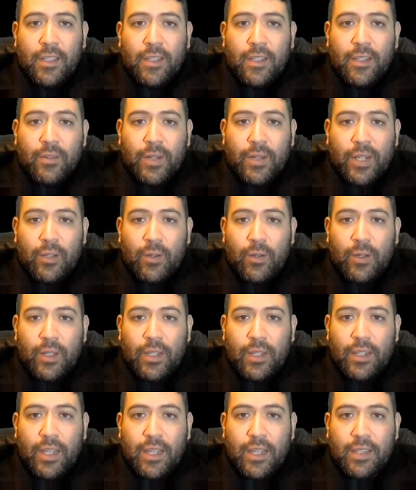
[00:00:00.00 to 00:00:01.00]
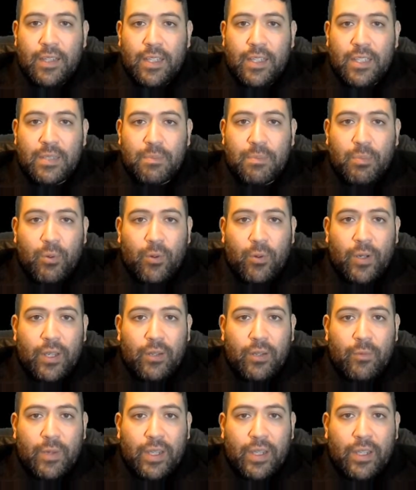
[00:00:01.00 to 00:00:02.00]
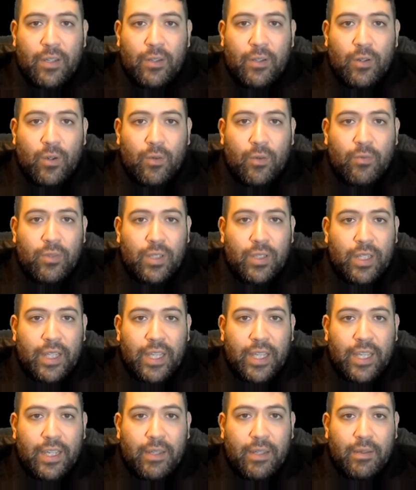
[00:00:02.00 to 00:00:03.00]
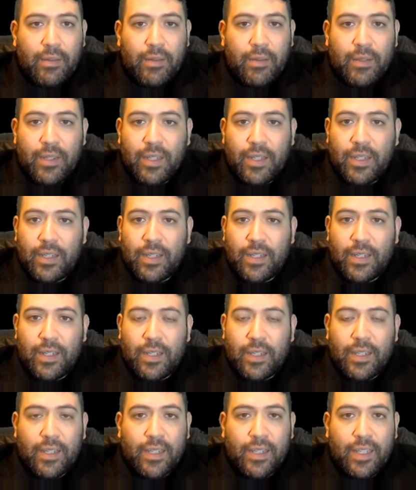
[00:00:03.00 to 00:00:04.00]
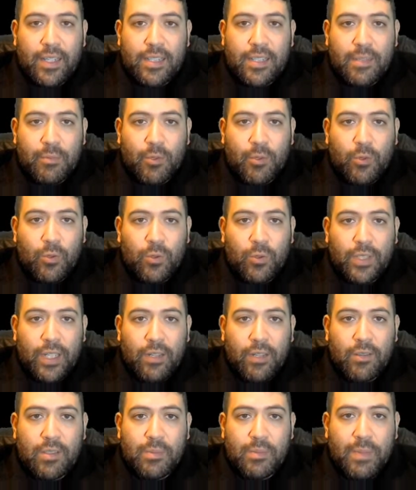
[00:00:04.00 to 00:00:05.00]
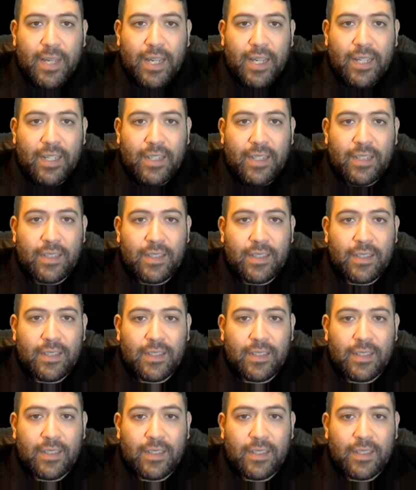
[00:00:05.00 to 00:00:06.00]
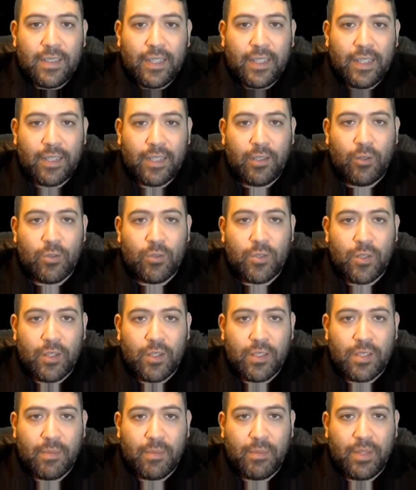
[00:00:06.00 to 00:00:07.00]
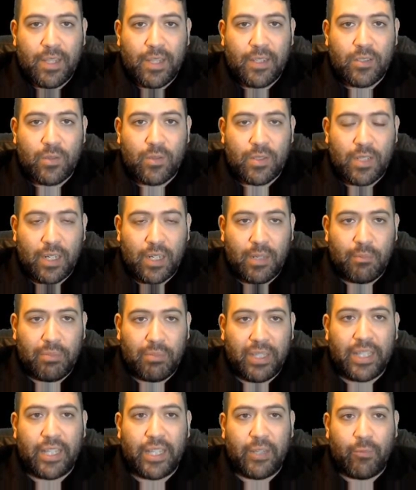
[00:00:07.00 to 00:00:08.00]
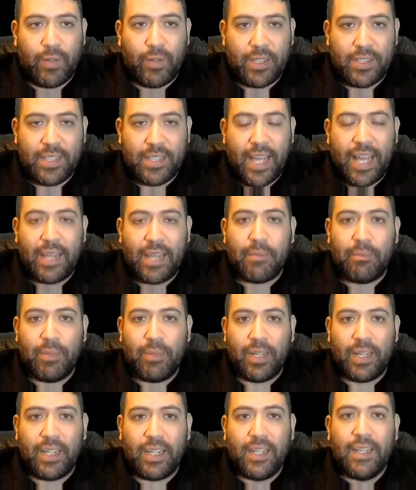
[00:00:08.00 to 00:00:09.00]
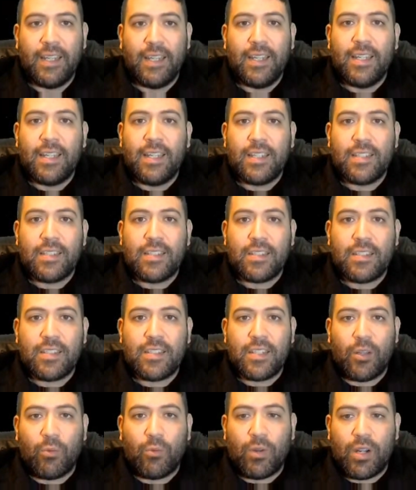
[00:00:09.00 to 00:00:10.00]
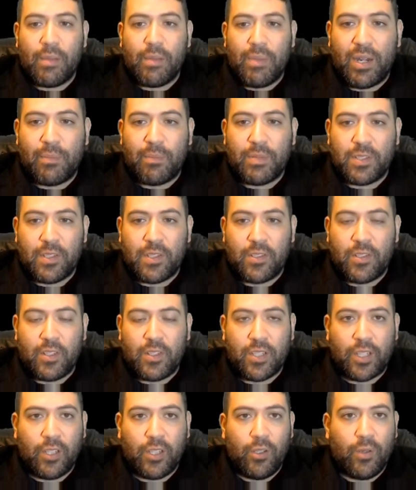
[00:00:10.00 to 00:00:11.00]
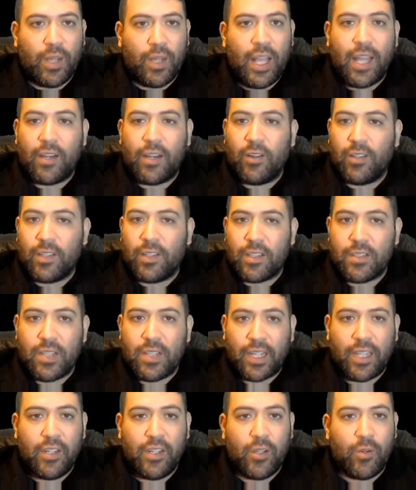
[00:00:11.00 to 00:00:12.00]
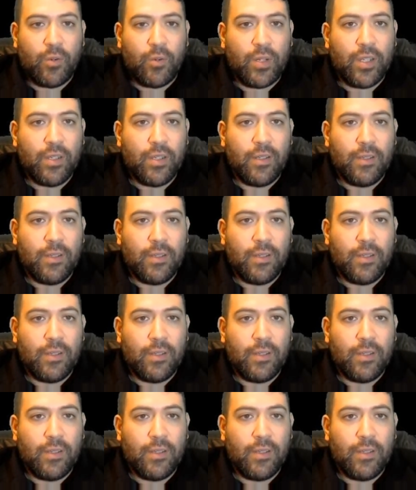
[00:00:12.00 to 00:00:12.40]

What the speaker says: There we go. And at this point, we can hopefully get some cooldowns back, get closer to something. So it's not completely reset, but still we're in a position to go ahead on the second node.